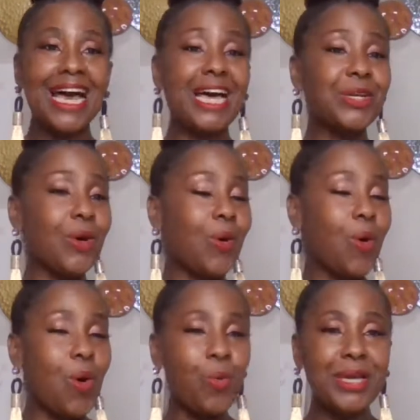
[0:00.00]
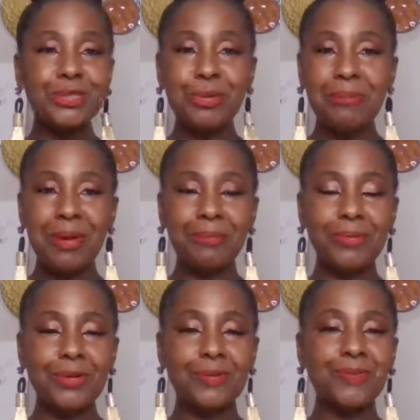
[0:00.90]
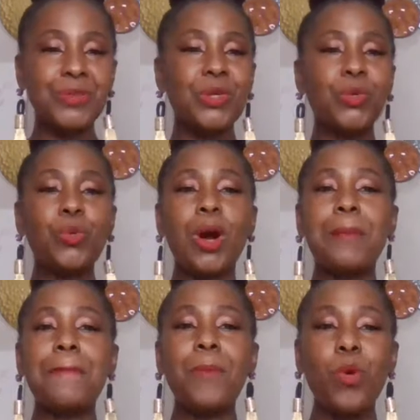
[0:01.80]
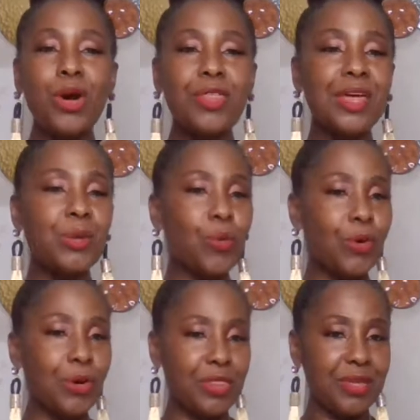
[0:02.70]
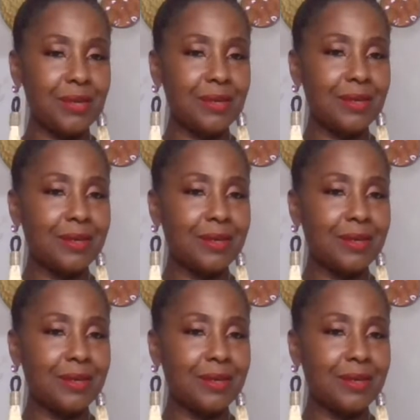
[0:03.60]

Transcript: And always remember, you are more than worthy.